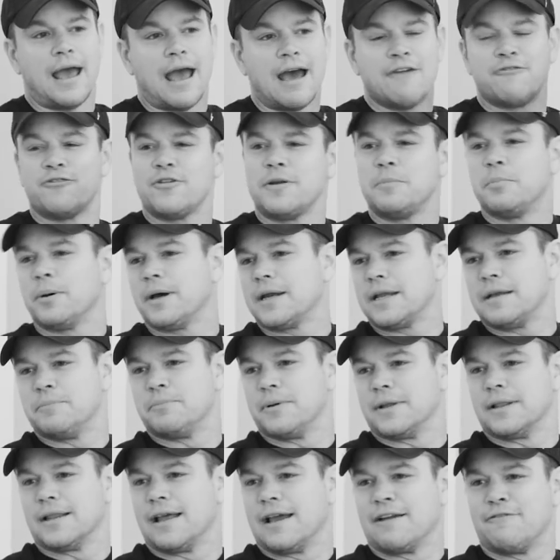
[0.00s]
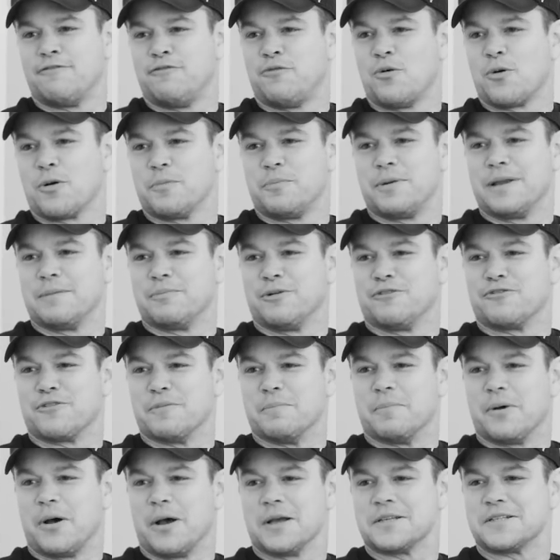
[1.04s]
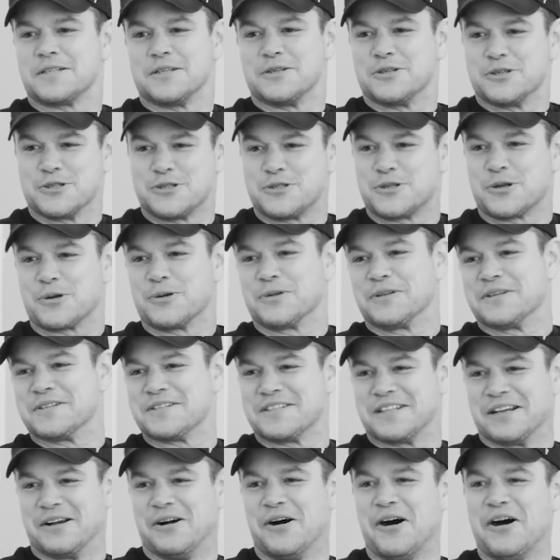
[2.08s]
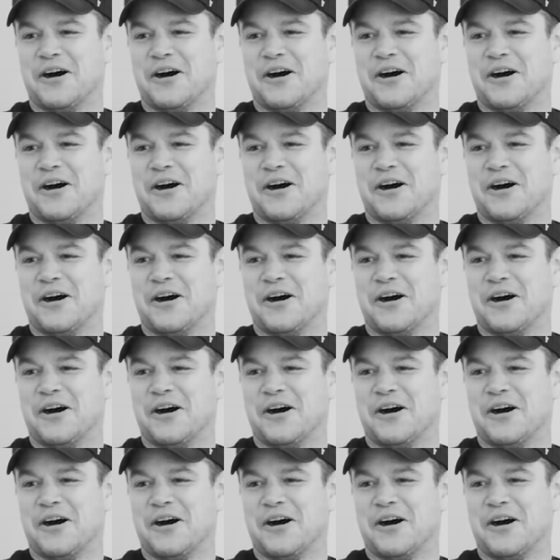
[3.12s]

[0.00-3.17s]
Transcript: everybody but like four people from Boston just turned this thing